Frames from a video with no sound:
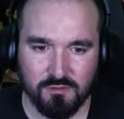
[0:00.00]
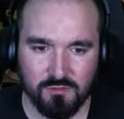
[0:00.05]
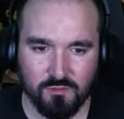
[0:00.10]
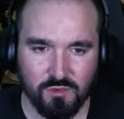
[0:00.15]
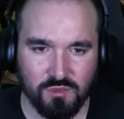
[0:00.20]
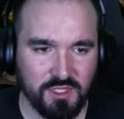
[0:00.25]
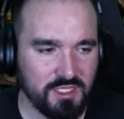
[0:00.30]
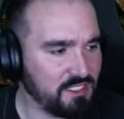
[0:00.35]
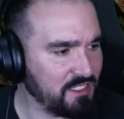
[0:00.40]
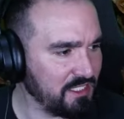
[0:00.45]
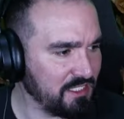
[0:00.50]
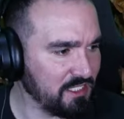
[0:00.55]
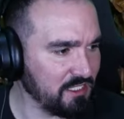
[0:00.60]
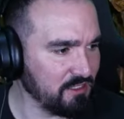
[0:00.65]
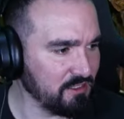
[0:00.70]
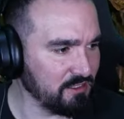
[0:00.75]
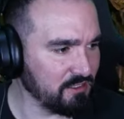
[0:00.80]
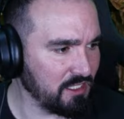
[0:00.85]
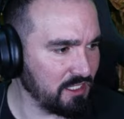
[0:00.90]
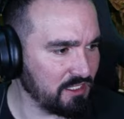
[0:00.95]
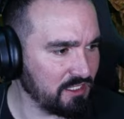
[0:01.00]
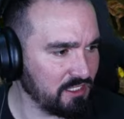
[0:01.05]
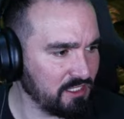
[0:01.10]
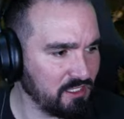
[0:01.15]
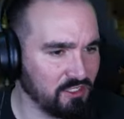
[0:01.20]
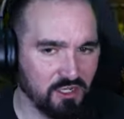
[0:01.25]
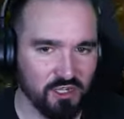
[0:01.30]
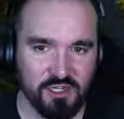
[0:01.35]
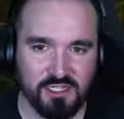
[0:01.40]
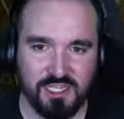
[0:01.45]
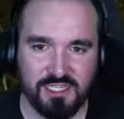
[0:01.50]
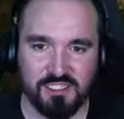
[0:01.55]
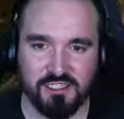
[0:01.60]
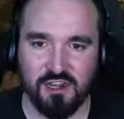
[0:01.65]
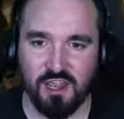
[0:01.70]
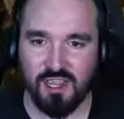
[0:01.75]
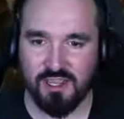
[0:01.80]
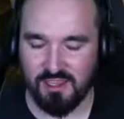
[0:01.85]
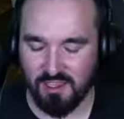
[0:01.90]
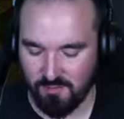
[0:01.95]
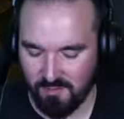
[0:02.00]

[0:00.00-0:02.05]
Well, this isn't this isn't good. It's not in the